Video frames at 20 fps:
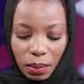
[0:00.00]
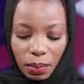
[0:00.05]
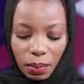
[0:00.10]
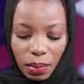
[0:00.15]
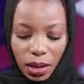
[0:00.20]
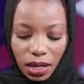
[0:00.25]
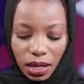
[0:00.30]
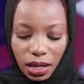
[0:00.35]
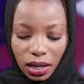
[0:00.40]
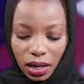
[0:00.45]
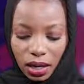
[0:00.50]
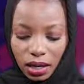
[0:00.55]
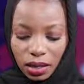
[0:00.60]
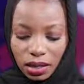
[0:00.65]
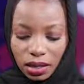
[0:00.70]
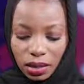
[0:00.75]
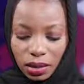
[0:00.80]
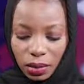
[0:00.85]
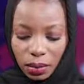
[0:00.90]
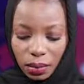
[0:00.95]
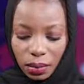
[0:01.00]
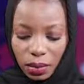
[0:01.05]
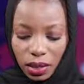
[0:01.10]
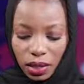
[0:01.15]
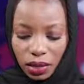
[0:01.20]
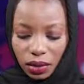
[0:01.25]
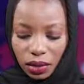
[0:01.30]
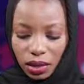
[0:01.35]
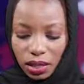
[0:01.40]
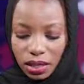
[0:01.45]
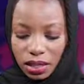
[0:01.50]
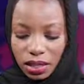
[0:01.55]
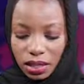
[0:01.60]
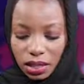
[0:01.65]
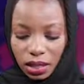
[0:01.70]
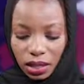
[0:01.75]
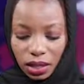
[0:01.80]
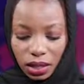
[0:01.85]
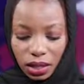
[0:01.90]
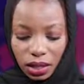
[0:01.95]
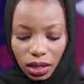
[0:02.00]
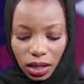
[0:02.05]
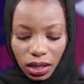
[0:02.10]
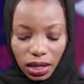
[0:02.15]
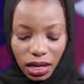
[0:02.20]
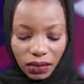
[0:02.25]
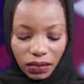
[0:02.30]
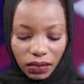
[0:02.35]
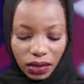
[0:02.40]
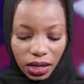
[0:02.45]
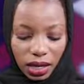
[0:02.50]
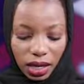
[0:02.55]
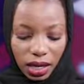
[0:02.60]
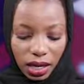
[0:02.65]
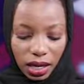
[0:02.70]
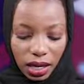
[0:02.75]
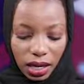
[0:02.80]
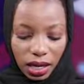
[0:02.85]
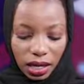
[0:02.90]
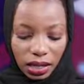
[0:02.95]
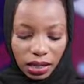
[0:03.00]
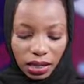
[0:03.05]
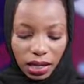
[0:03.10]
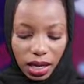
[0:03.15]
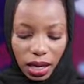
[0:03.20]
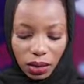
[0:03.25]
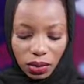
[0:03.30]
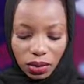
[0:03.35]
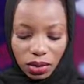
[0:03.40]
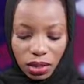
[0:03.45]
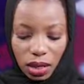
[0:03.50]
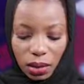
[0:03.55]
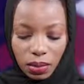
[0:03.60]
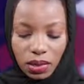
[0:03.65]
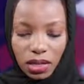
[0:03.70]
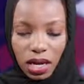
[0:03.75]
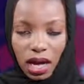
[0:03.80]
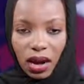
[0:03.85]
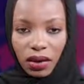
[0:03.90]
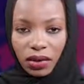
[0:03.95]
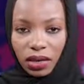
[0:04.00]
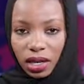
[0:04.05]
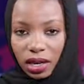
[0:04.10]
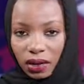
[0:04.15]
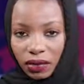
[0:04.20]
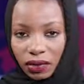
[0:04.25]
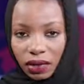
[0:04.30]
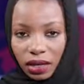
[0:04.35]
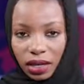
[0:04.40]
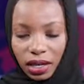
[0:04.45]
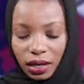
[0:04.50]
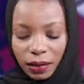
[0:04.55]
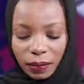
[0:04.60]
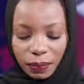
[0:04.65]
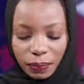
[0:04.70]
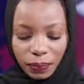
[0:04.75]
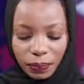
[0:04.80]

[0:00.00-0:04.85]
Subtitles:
Benelux, Middle East, North Africa, and now Sub-Saharan Africa.